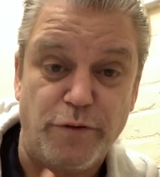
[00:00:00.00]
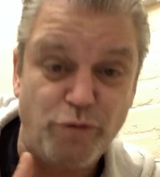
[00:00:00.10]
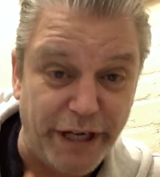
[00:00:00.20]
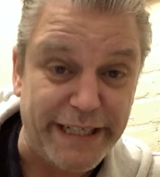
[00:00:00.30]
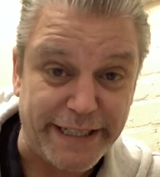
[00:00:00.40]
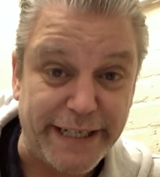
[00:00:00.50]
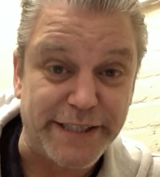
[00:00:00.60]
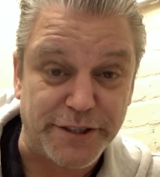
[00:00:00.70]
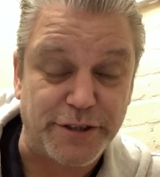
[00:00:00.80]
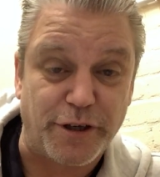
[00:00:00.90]
reading
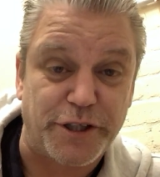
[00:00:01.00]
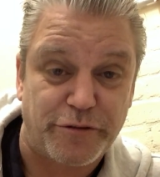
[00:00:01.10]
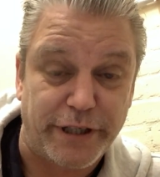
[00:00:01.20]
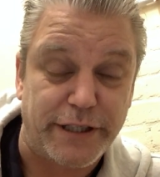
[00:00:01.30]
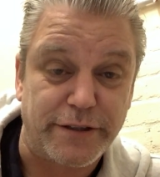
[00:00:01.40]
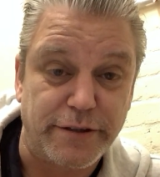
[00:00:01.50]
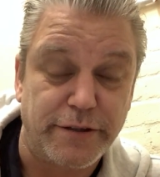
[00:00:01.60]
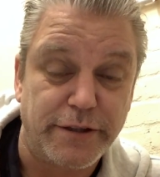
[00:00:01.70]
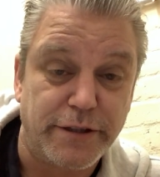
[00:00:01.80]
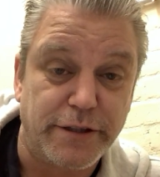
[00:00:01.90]
is a solitary
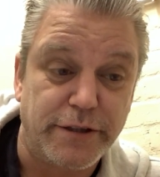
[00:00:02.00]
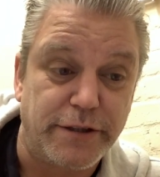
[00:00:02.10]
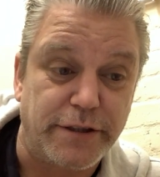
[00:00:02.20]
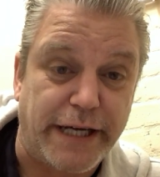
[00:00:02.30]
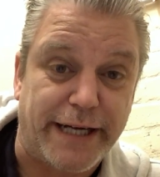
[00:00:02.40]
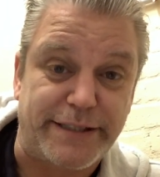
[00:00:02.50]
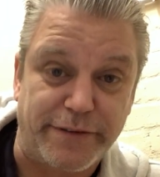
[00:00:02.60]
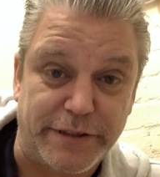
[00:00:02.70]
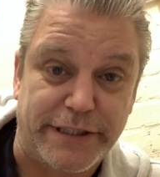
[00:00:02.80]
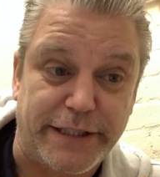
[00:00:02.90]

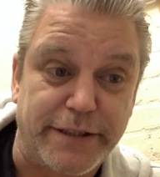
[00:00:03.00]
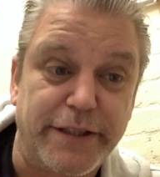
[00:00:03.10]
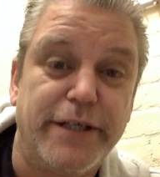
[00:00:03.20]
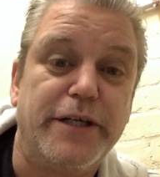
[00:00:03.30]
activity,